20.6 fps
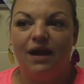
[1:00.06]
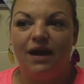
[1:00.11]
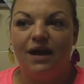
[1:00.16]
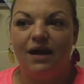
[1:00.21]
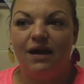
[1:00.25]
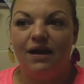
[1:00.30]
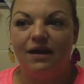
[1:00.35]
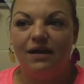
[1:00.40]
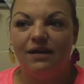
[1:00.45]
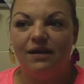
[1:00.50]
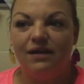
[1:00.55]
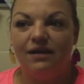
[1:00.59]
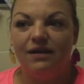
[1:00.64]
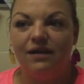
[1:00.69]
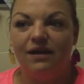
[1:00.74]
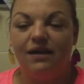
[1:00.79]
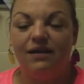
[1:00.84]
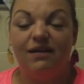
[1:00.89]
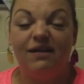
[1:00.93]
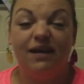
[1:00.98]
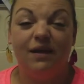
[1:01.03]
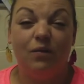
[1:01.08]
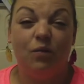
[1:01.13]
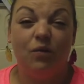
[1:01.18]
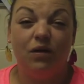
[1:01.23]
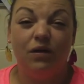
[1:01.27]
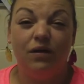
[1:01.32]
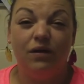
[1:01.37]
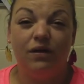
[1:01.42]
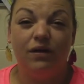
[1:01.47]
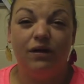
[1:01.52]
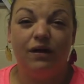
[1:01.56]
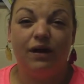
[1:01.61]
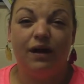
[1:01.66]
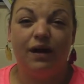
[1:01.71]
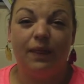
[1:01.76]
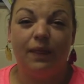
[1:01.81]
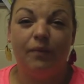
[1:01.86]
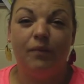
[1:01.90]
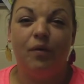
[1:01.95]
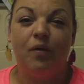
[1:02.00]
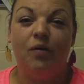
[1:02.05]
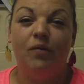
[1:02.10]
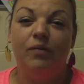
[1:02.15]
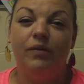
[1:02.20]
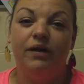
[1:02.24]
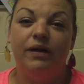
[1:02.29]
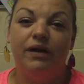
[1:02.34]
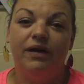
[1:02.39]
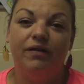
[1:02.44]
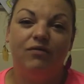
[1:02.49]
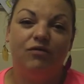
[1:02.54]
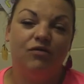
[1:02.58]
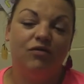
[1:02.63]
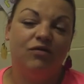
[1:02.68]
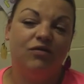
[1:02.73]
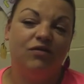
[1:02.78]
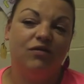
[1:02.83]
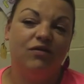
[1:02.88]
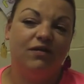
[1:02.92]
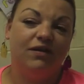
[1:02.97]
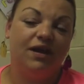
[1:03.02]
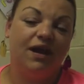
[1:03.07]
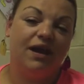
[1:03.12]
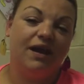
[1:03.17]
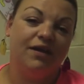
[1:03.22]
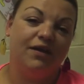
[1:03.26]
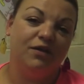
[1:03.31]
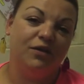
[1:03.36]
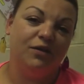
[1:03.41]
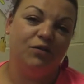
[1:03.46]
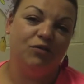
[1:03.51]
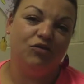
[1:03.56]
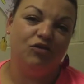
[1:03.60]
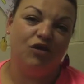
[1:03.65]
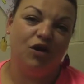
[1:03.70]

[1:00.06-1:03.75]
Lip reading: And I'd say work. At the moment, I've just started a new